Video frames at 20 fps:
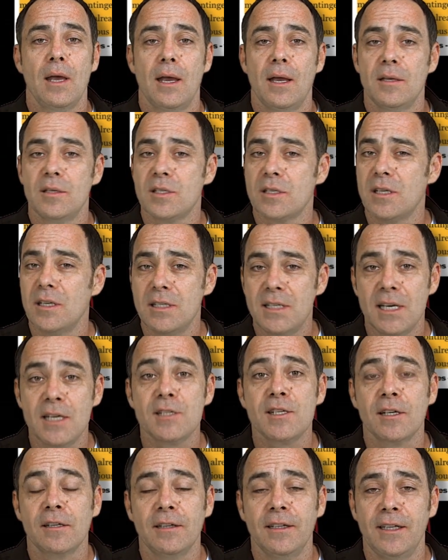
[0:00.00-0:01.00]
And
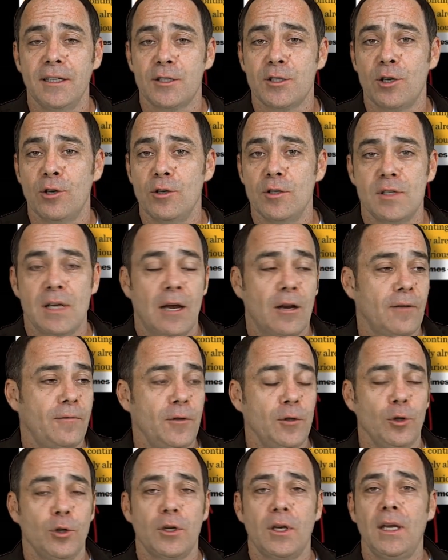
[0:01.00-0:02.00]
statistically, it turns out, if
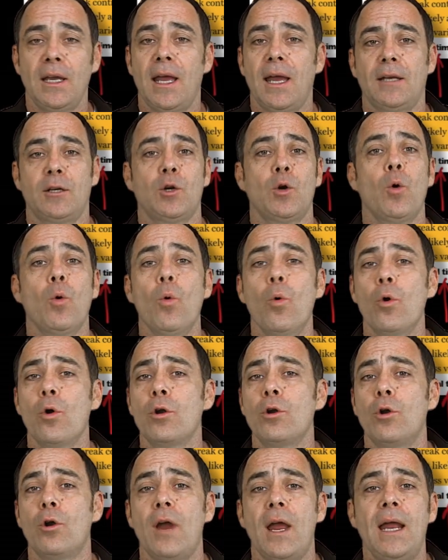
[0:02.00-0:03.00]
you're looking at
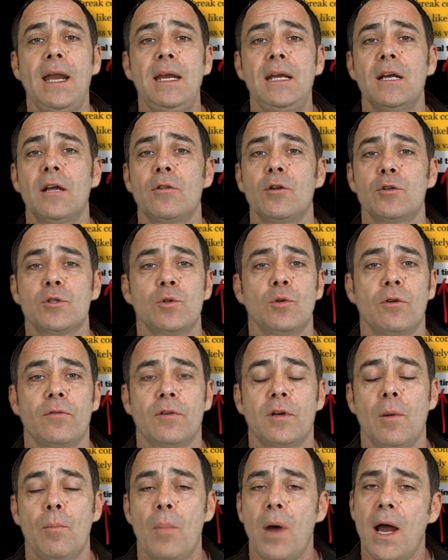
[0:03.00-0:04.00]
corn or any other sort of
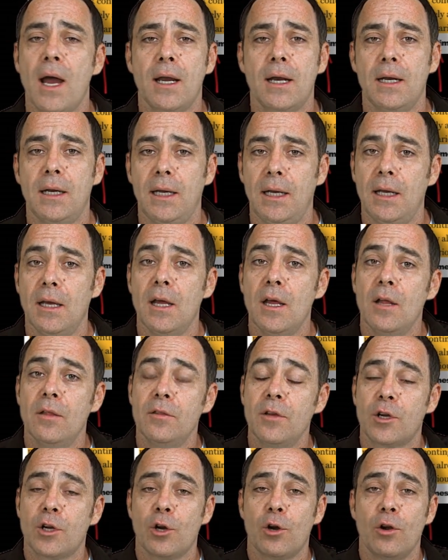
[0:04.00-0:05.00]
commodity,
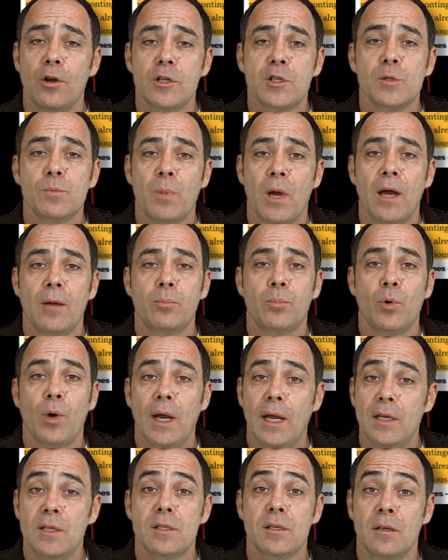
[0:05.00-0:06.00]
the current spot
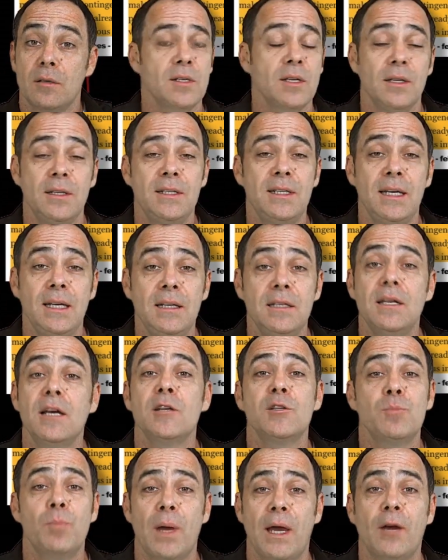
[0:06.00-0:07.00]
price indeed
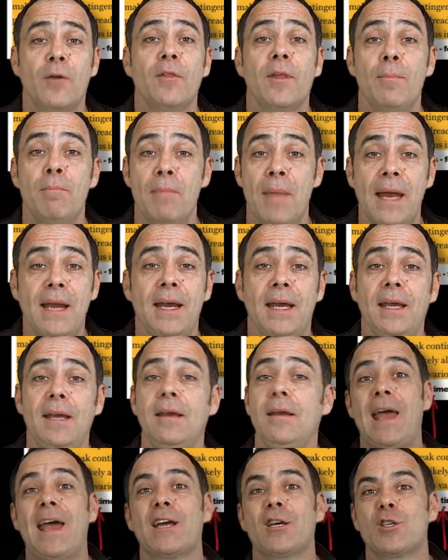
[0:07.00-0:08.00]
does better than many
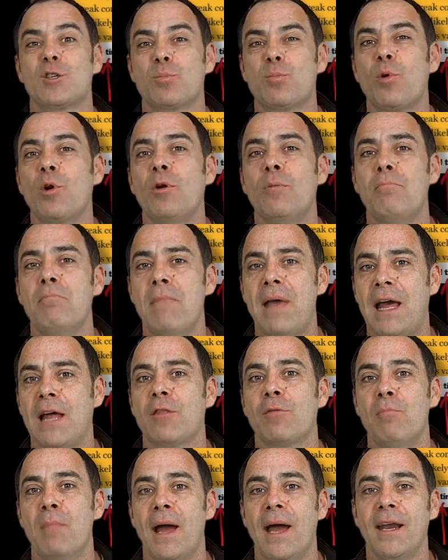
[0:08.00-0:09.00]
expert
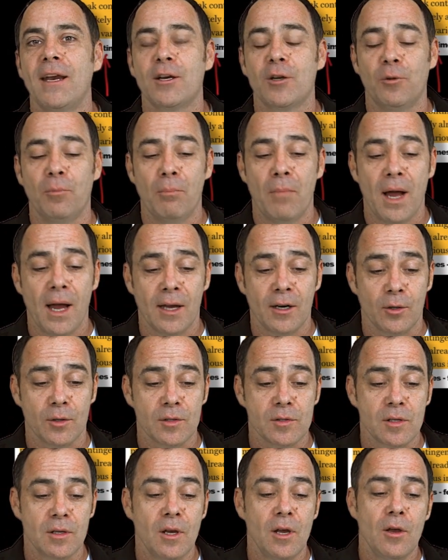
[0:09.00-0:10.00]
mathematical
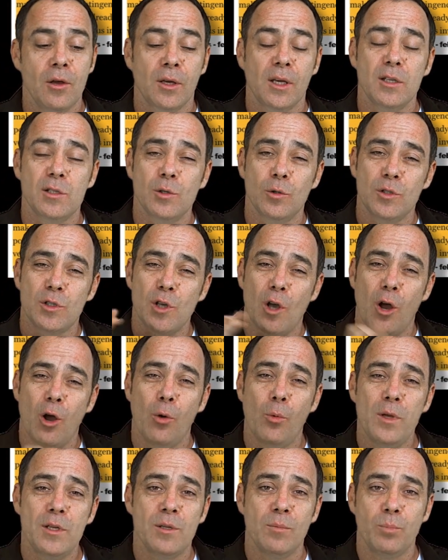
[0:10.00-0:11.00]
models. Okay, so it's
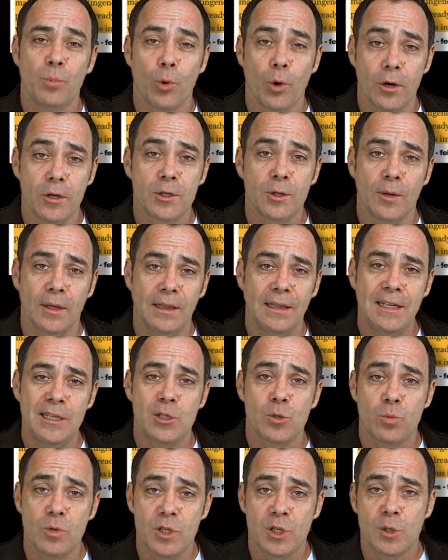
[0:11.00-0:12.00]
always important to at
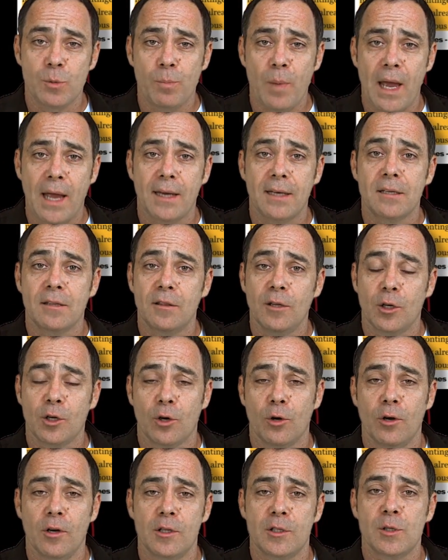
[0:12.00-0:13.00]
least respect the
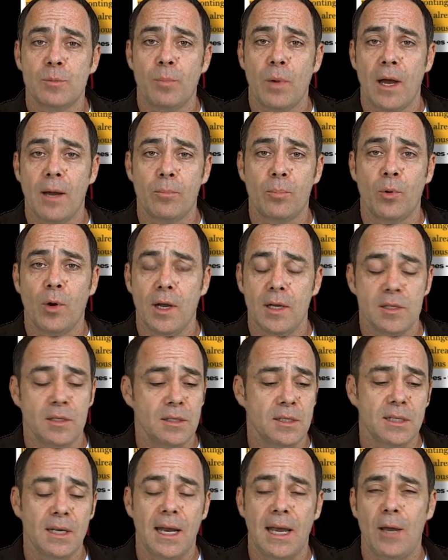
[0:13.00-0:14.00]
current spot price.
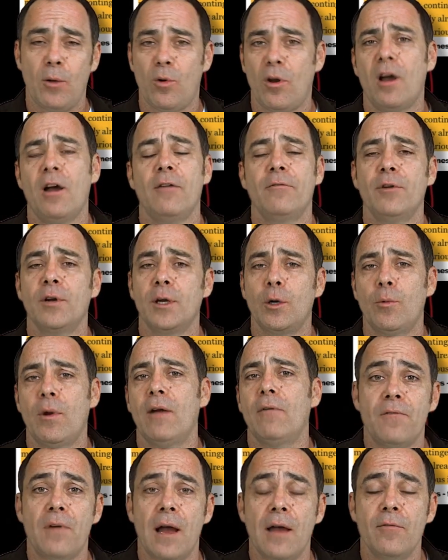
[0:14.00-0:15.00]
And today we're hovering
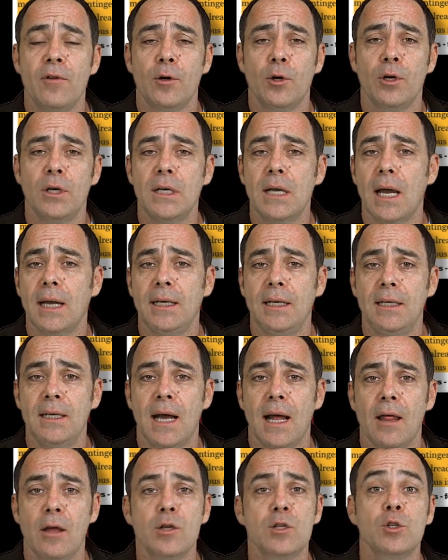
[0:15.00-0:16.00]
around
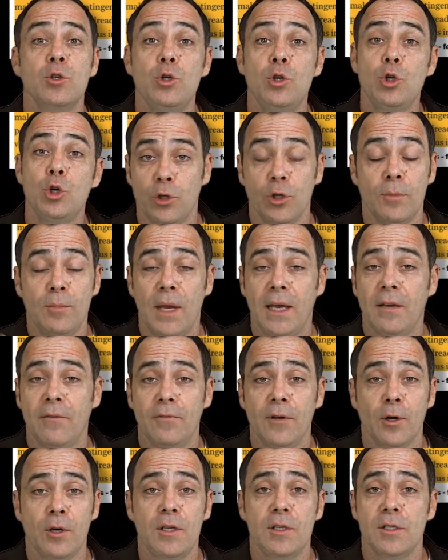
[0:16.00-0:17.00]
$590. So you could make a
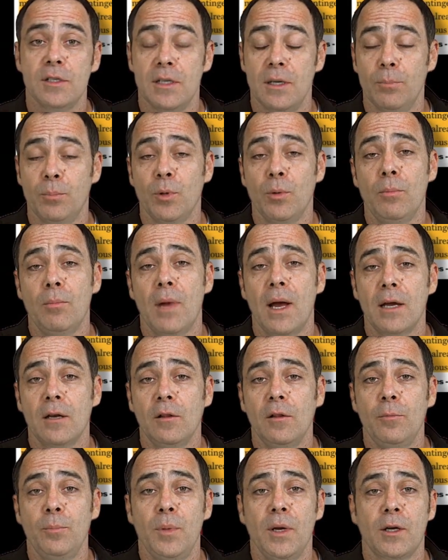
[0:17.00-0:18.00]
very simple
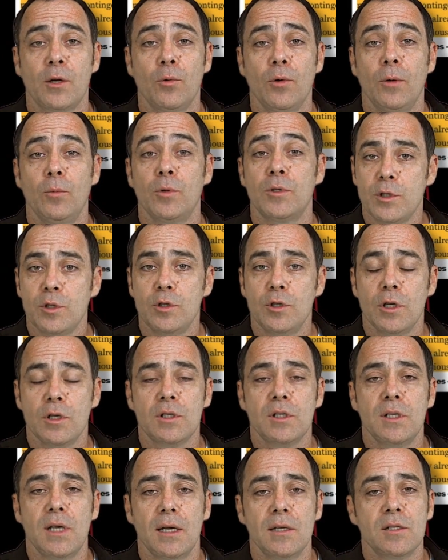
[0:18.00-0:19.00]
model of Bitcoin, which
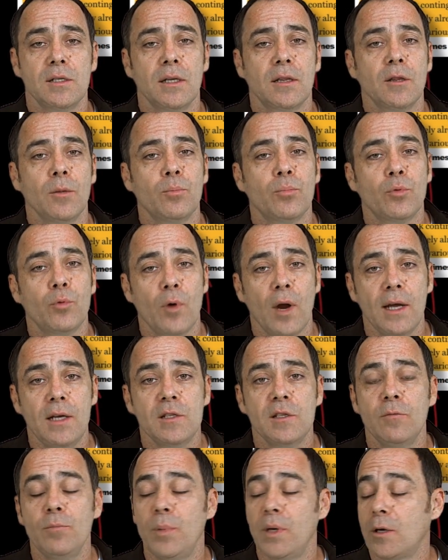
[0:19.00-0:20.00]
just says that the
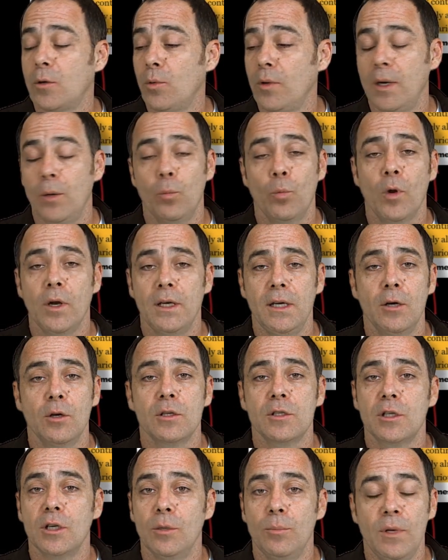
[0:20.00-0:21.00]
price of Bitcoin in 1 year
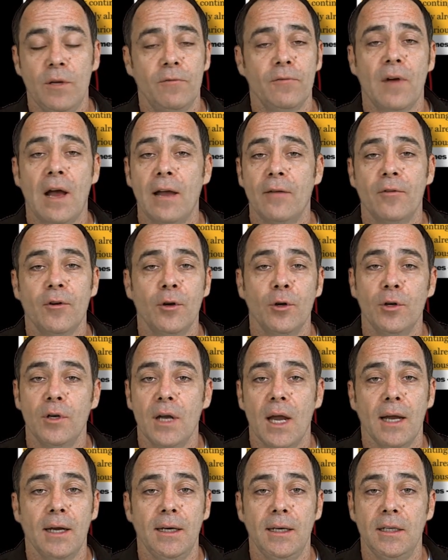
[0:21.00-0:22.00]
is going to be
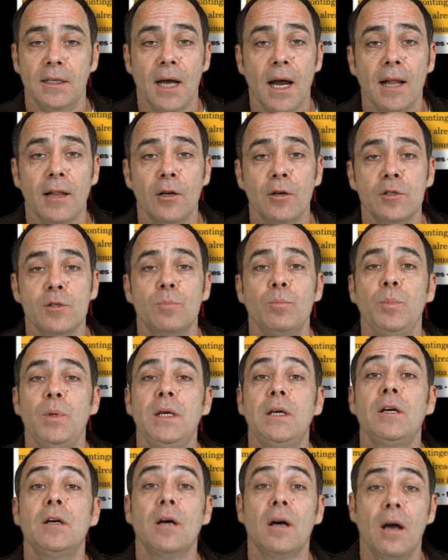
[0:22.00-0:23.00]
$590
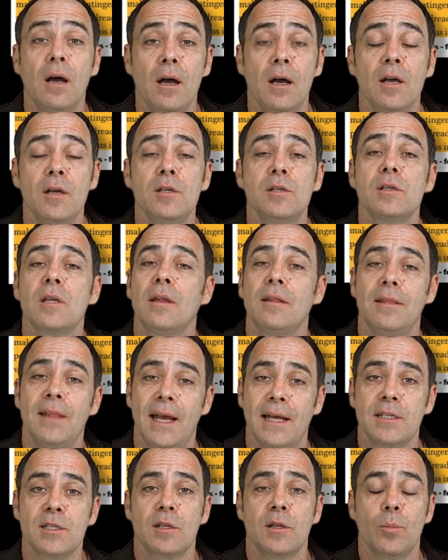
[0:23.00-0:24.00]
because
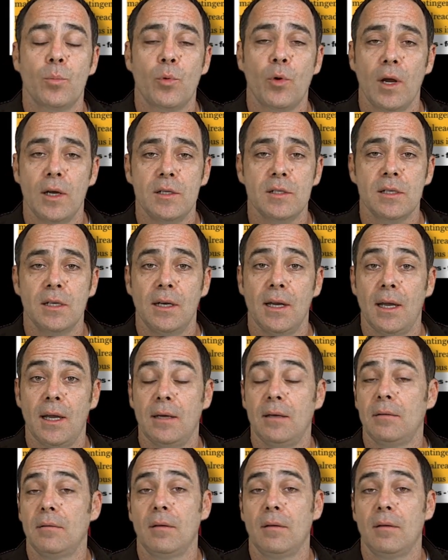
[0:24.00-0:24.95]
that's the price today.